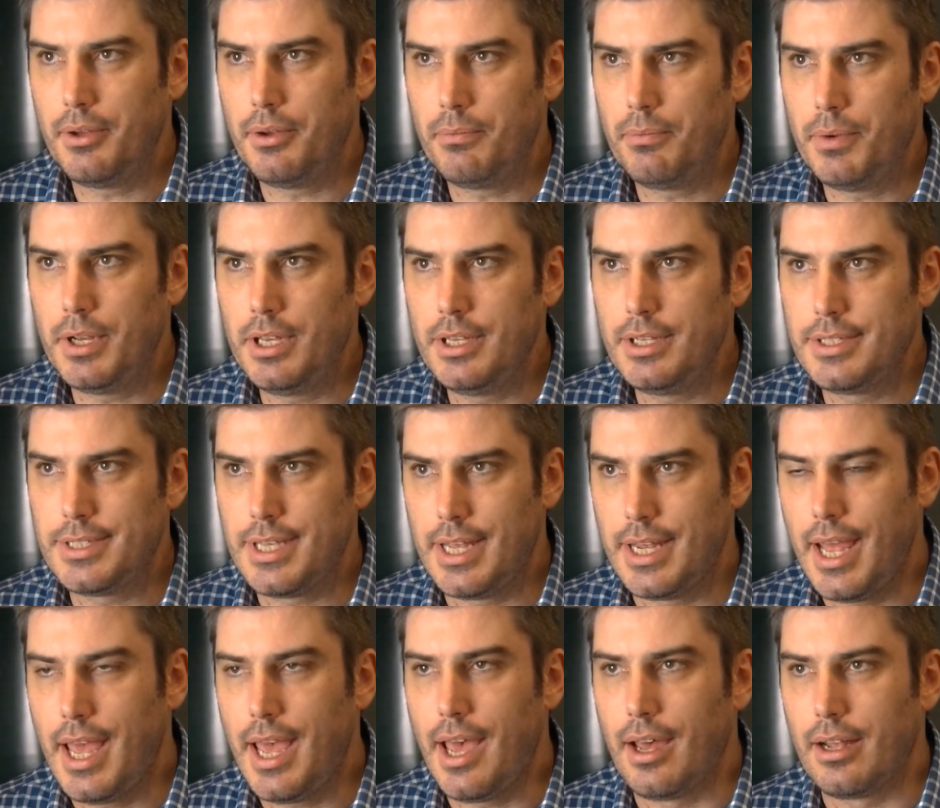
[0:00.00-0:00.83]
When you
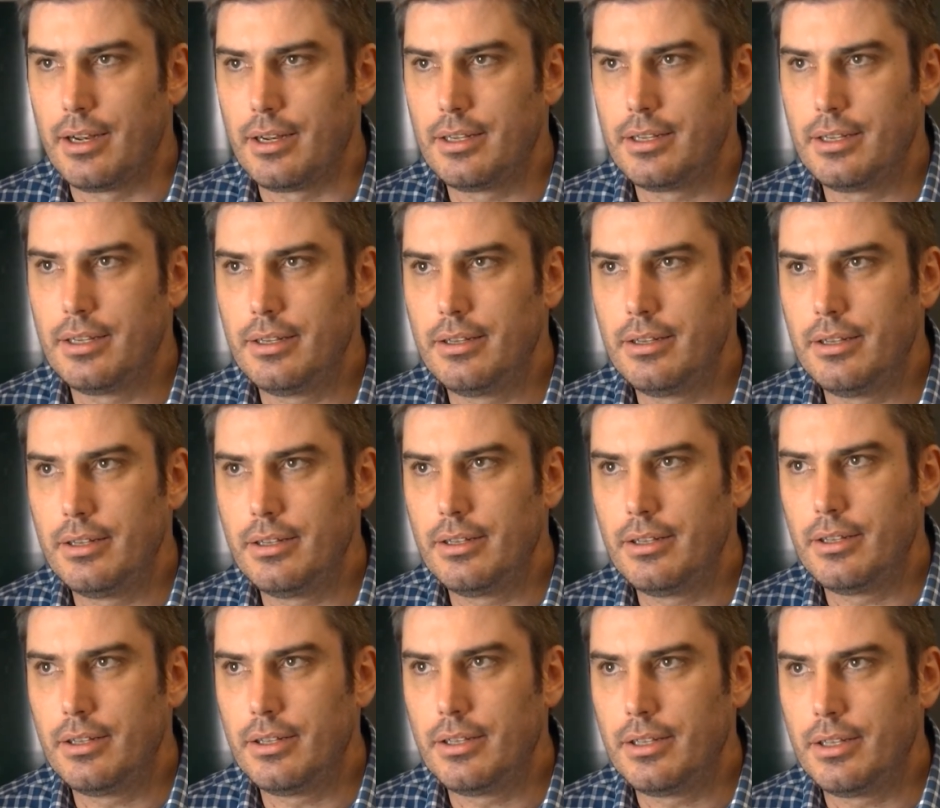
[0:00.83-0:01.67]
set out,
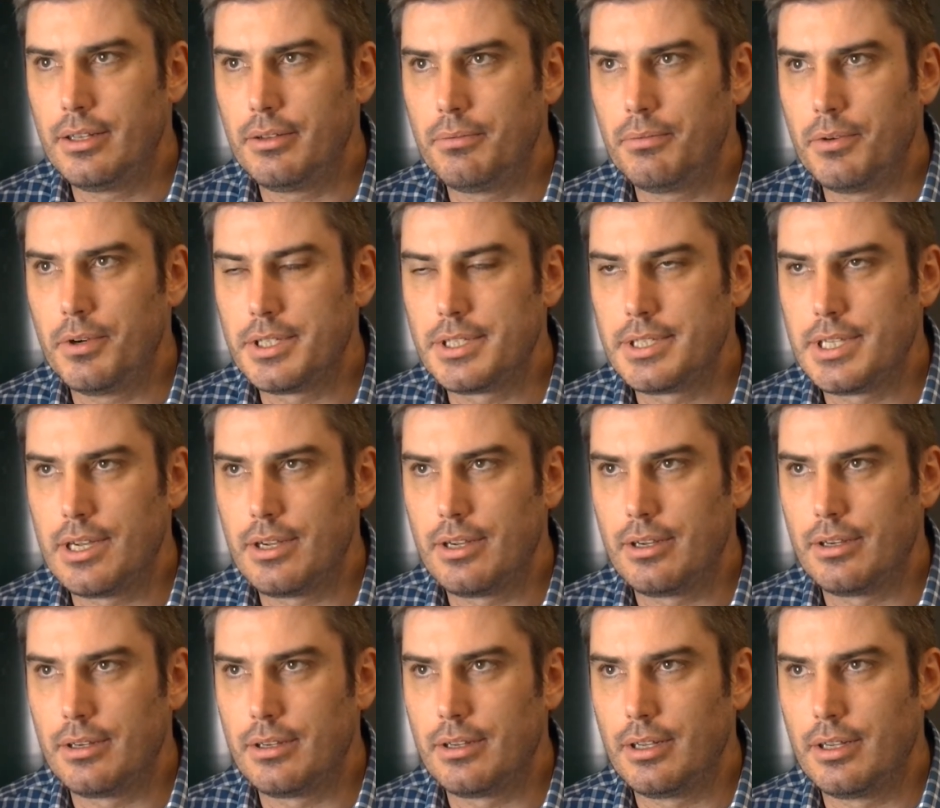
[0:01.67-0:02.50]
was
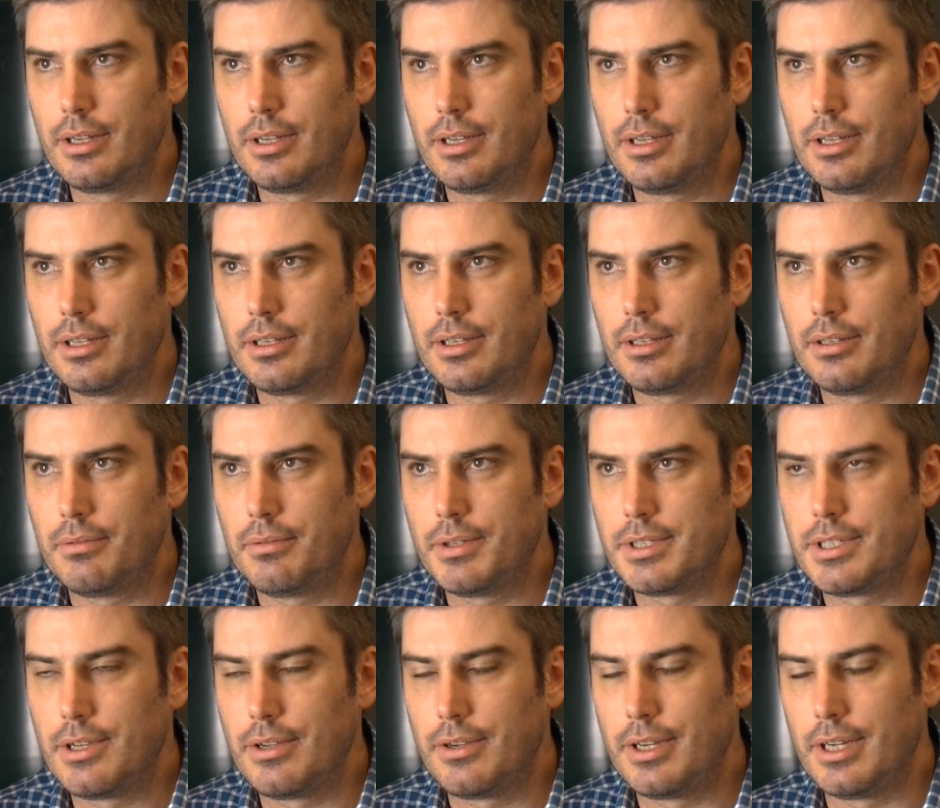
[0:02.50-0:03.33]
there
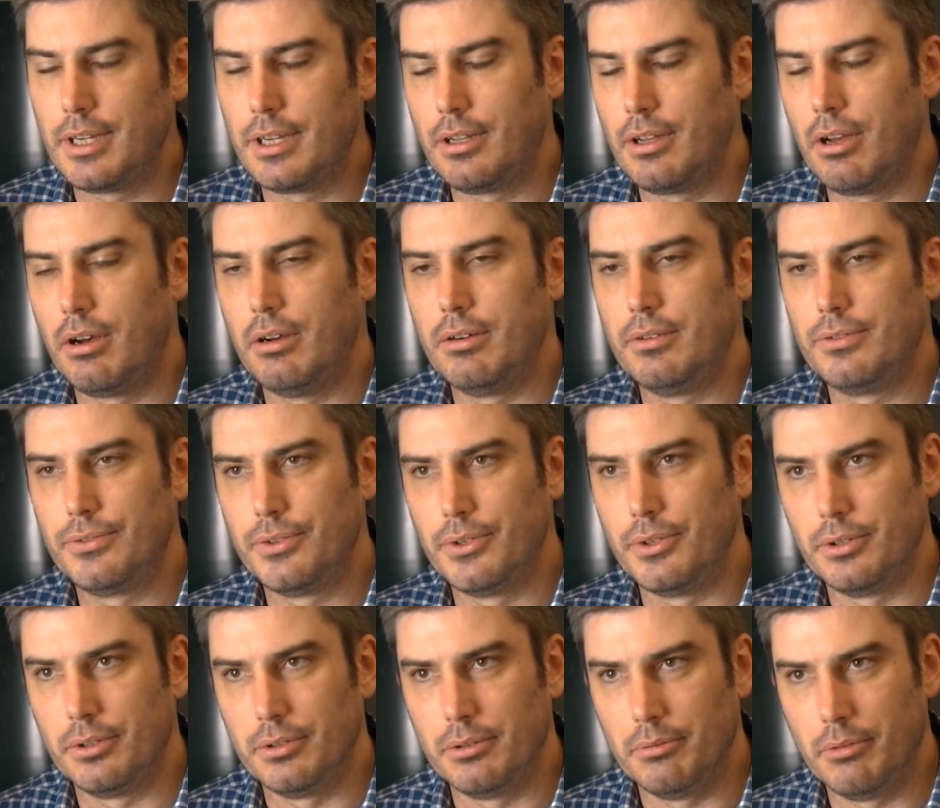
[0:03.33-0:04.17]
a goal
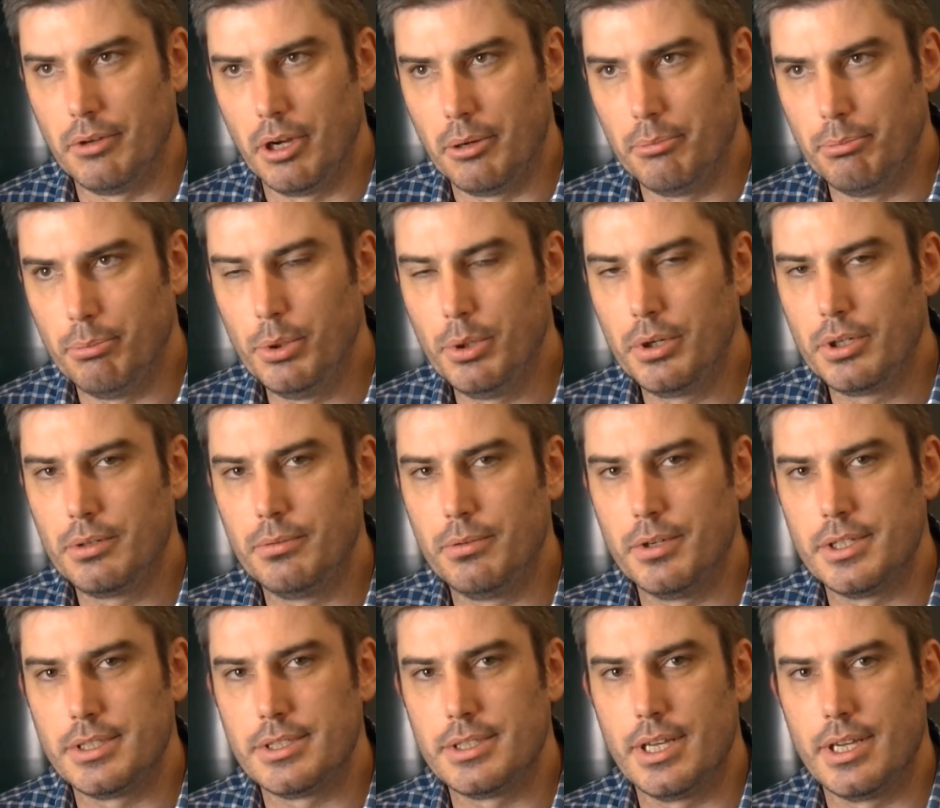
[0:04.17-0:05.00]
for a book?
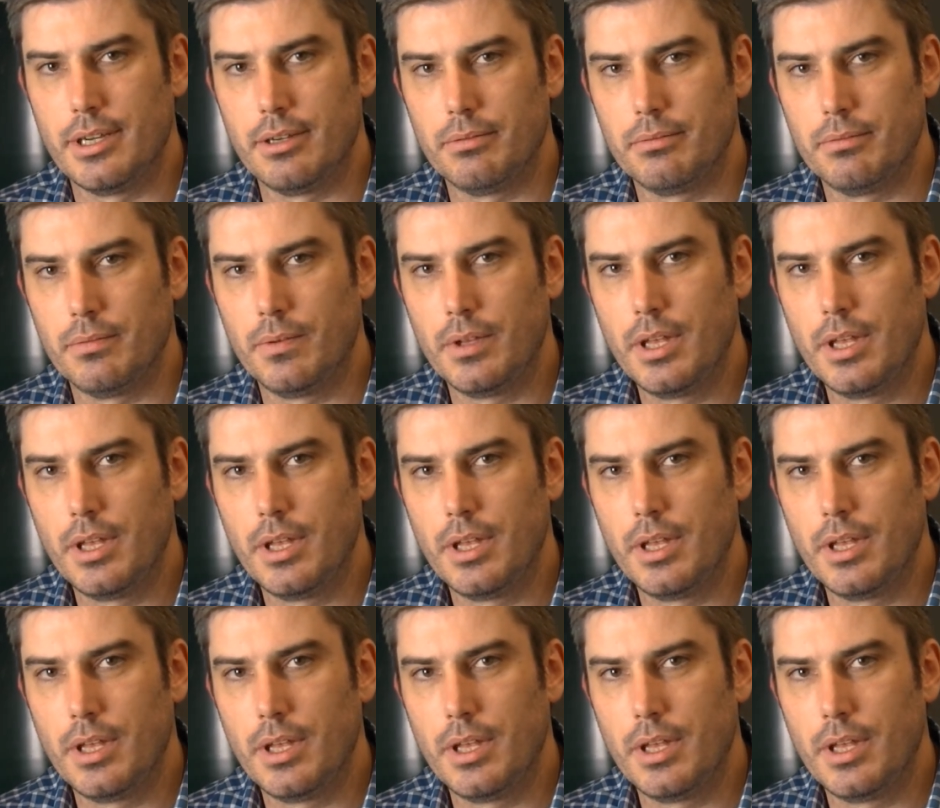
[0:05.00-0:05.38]
Was there a